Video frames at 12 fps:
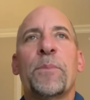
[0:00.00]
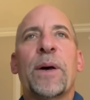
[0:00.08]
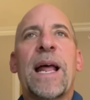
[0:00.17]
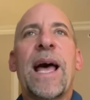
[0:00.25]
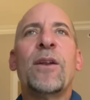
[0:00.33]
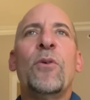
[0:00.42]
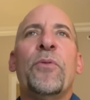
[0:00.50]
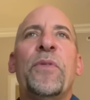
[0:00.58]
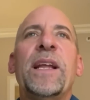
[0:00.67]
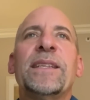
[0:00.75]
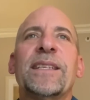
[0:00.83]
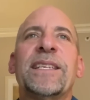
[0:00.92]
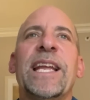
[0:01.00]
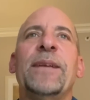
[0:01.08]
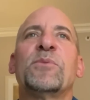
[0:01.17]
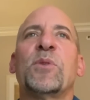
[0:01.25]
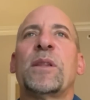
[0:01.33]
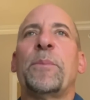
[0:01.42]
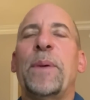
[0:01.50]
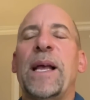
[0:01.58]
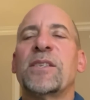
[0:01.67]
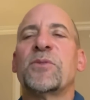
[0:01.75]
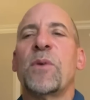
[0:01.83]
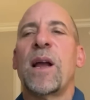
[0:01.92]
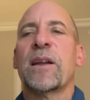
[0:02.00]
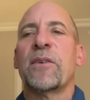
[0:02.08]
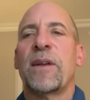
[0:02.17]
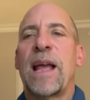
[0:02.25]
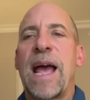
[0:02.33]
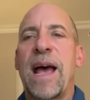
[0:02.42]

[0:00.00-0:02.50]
but I don't think the teams with the best record